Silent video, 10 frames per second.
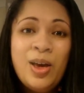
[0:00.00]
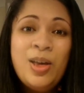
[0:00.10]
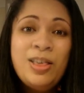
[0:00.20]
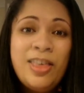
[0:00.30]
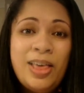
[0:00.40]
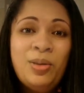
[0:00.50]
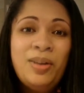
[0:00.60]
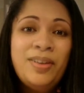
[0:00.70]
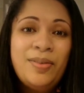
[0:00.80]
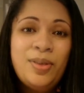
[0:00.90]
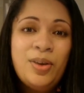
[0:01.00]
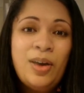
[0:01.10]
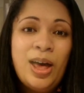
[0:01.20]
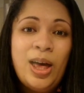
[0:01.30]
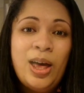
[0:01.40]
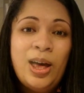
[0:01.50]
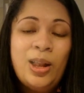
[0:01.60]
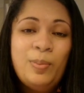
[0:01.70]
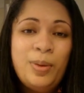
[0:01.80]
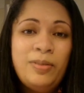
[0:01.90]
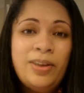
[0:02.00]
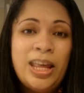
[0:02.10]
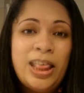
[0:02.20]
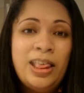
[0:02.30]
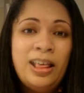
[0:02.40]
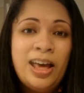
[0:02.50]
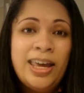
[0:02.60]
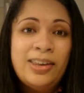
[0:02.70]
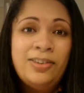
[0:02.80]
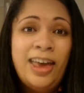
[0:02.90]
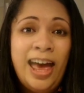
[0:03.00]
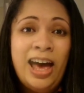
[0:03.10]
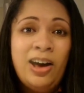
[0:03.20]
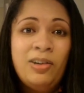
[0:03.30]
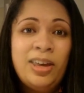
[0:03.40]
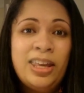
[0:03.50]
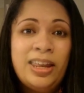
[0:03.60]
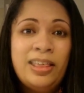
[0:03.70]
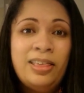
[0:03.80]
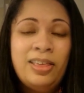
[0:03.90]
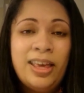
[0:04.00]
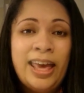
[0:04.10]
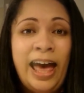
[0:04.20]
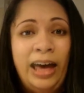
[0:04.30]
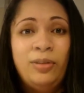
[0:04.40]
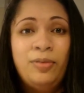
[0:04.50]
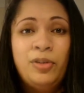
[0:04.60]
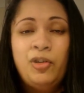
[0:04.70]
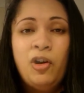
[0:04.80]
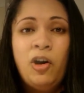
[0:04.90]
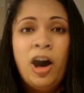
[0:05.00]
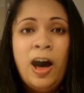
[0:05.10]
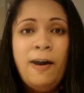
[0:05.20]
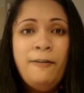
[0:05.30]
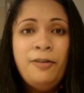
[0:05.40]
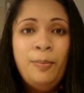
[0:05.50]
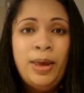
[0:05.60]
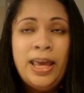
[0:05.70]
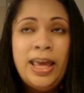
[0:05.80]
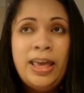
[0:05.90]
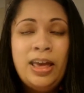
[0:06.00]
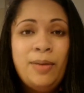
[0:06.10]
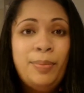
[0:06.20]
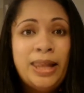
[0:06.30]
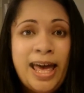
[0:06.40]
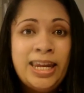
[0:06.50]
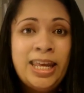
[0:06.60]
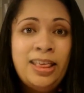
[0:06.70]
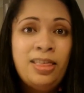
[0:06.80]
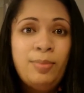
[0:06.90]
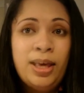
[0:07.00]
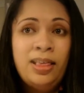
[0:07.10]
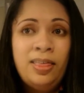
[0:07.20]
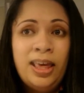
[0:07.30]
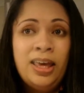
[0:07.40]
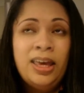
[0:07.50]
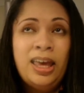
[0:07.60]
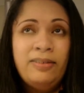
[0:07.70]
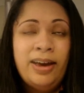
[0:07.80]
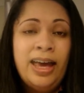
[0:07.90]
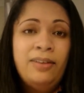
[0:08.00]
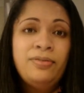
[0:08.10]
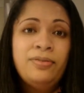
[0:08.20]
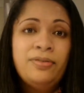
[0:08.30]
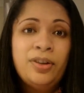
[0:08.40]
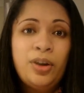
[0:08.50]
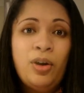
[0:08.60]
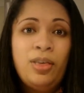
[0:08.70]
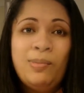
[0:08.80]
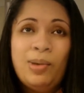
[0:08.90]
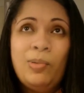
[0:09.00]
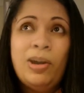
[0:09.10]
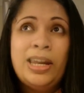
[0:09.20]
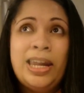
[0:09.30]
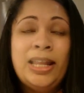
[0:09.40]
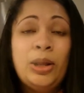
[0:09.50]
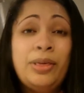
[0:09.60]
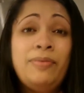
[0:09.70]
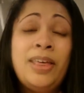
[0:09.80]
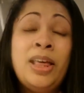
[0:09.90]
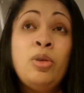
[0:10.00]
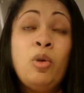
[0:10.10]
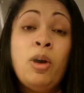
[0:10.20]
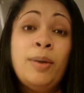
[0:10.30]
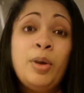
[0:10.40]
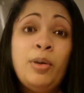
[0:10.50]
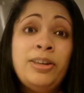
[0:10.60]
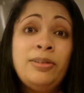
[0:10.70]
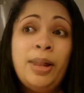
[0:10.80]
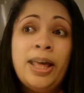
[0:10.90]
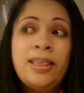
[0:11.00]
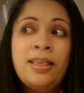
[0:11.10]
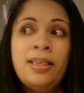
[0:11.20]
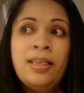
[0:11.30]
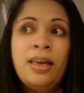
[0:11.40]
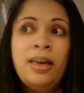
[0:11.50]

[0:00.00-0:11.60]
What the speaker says: So that sort of gives you a bit of an insight into how it is to get out of the door. For me, planning is the biggest thing. If I have to go somewhere where I need lots of things, or I'm going to places